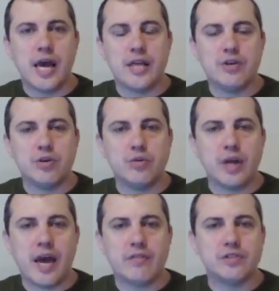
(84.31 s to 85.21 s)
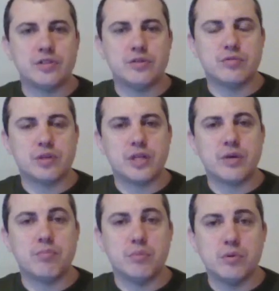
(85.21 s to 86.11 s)
and you don't have to
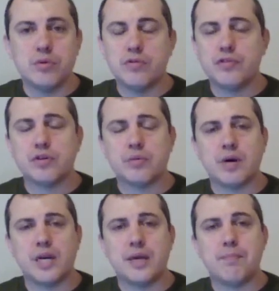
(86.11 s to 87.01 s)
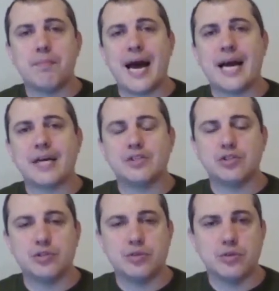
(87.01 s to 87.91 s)
really move your money back
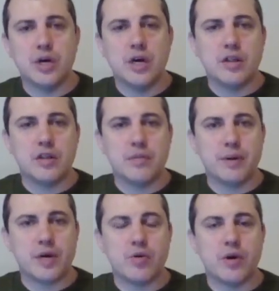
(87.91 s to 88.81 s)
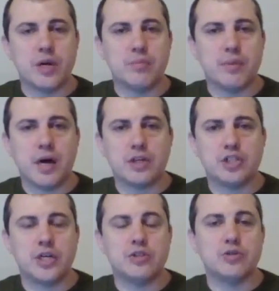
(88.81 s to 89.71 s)
to the Bitcoin
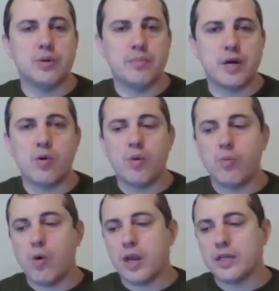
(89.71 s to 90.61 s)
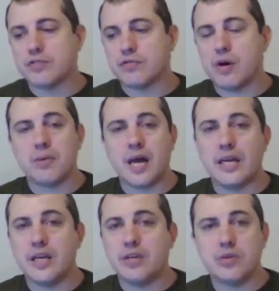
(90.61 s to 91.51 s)
blockchain, to a Bitcoin wallet from Lightning.